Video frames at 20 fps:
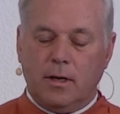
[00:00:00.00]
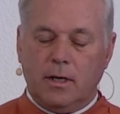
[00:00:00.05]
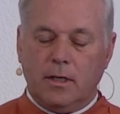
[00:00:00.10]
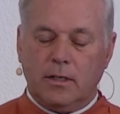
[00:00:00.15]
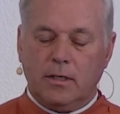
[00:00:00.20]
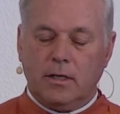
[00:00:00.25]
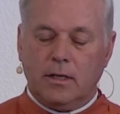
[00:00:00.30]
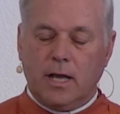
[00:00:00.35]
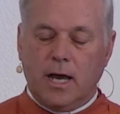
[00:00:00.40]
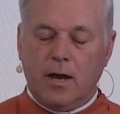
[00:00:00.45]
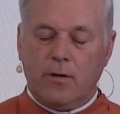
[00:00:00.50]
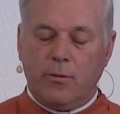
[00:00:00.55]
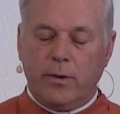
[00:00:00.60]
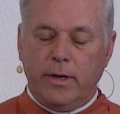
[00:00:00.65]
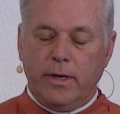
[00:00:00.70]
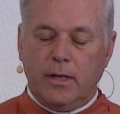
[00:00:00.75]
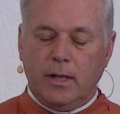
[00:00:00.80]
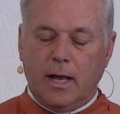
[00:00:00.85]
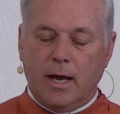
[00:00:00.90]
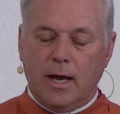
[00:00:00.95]
until I
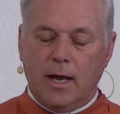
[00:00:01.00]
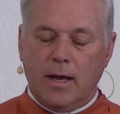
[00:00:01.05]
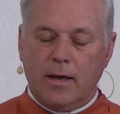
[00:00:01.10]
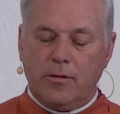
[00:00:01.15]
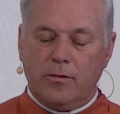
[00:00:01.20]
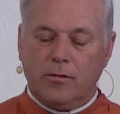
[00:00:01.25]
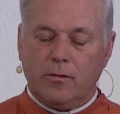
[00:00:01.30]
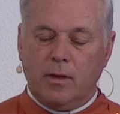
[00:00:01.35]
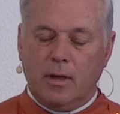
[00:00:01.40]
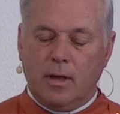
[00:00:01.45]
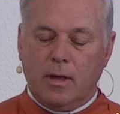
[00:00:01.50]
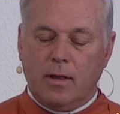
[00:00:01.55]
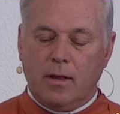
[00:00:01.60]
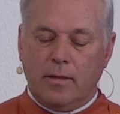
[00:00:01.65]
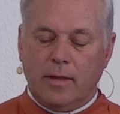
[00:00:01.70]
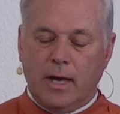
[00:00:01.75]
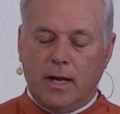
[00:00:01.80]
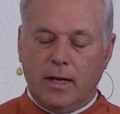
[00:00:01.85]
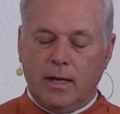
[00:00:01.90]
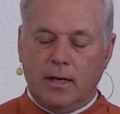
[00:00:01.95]
realize
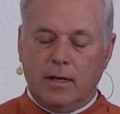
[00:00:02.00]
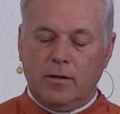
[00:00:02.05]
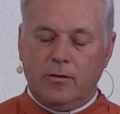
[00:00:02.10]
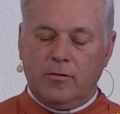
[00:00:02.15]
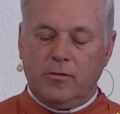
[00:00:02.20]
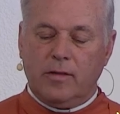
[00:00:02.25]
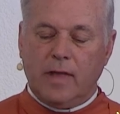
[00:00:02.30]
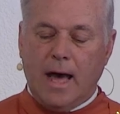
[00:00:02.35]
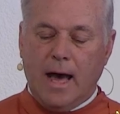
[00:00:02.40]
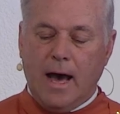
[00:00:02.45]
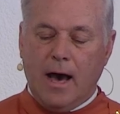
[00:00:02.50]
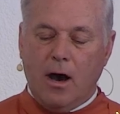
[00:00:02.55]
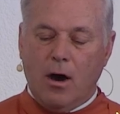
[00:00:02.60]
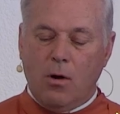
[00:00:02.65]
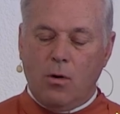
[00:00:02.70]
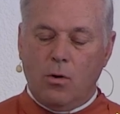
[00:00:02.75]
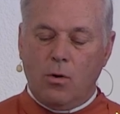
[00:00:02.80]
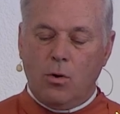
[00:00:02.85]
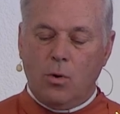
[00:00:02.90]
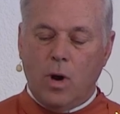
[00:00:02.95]
that it is thou